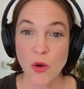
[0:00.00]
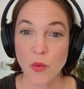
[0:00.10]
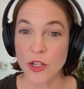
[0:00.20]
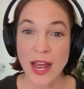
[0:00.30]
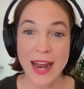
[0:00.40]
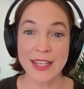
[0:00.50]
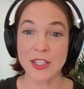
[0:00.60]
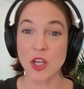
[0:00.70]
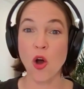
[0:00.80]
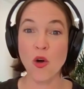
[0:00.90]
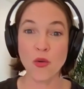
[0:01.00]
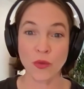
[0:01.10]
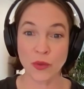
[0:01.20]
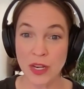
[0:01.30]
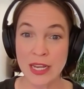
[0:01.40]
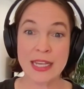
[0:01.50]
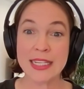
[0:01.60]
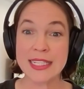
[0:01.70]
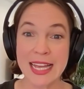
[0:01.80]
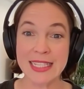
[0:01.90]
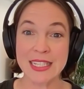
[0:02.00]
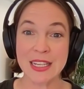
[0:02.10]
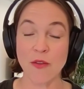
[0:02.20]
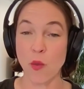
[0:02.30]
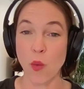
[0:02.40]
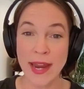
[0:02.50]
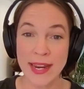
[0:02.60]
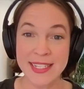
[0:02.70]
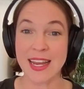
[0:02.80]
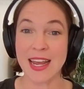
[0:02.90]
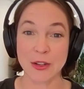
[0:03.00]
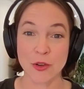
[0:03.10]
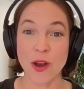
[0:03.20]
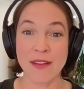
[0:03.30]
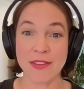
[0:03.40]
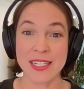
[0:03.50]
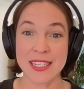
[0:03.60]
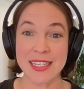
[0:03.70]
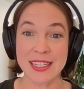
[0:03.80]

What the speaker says: which had its own sense of weight and gravity.